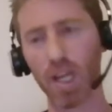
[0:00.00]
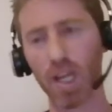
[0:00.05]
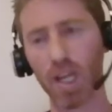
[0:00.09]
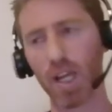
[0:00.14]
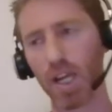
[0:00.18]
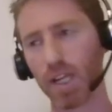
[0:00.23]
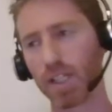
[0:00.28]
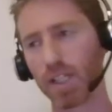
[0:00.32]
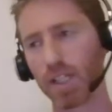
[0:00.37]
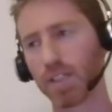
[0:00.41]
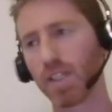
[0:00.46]

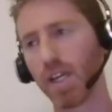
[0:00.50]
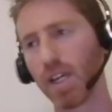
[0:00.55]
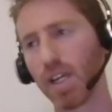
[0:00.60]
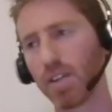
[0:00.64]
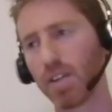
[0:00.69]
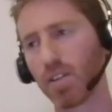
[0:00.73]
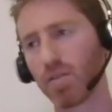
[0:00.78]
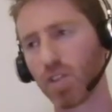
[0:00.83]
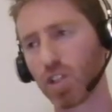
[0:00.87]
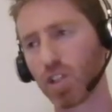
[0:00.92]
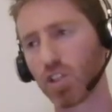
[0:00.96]
And in the
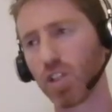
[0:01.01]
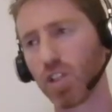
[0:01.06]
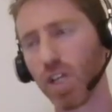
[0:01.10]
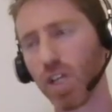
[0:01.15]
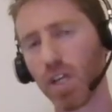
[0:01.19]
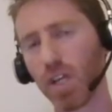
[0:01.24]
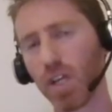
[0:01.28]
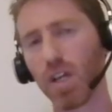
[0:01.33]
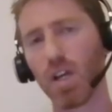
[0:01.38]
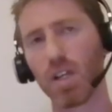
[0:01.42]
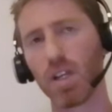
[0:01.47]
end of each
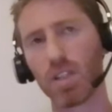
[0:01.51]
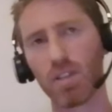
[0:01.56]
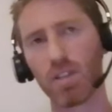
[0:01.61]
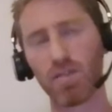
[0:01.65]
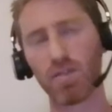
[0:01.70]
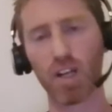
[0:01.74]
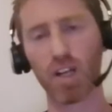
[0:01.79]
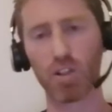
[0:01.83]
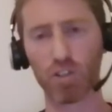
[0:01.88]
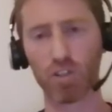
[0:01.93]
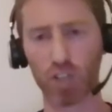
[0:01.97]
day, the
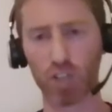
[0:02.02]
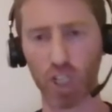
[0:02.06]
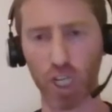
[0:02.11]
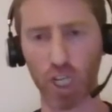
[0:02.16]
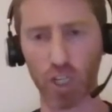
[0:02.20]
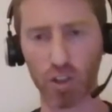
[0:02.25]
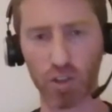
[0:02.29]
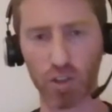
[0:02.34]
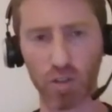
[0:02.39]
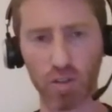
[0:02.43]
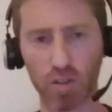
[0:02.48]
values
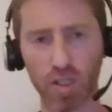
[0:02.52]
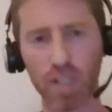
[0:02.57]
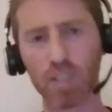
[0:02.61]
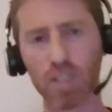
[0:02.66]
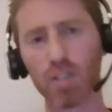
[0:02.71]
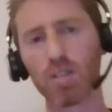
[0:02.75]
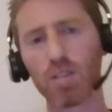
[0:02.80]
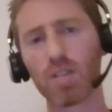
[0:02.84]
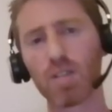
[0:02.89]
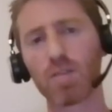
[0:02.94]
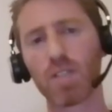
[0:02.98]
change, okay?
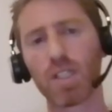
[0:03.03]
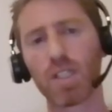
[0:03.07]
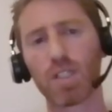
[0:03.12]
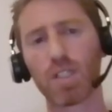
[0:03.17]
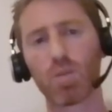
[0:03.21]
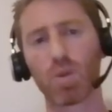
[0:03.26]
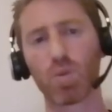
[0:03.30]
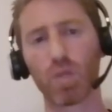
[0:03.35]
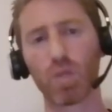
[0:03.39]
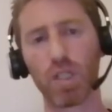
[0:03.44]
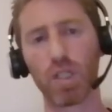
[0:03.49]
So this is
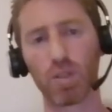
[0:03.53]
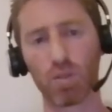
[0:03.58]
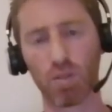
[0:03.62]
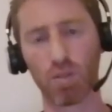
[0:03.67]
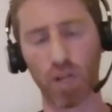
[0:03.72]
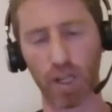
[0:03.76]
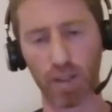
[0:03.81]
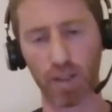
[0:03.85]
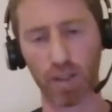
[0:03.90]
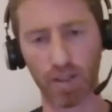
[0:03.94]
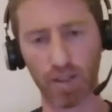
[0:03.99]
what we need to
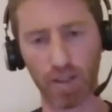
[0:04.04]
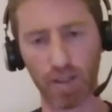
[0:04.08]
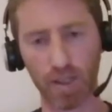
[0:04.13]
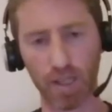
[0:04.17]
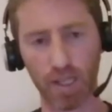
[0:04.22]
write.